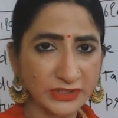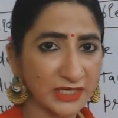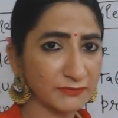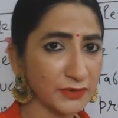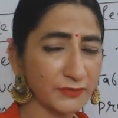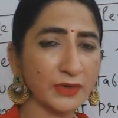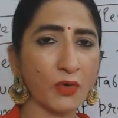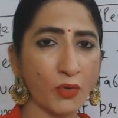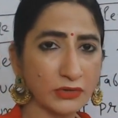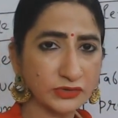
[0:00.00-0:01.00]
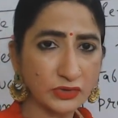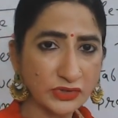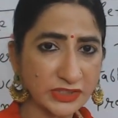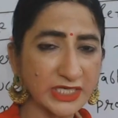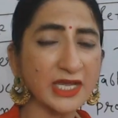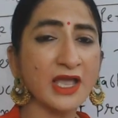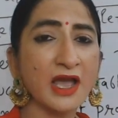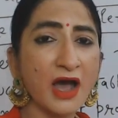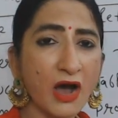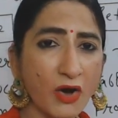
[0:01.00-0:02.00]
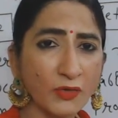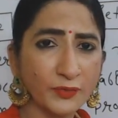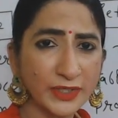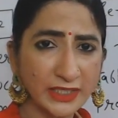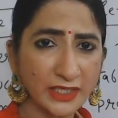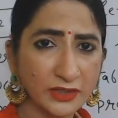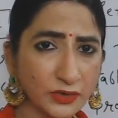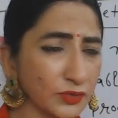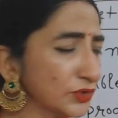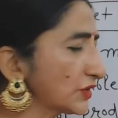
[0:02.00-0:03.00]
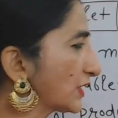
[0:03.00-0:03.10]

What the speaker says: and we will also see how we can do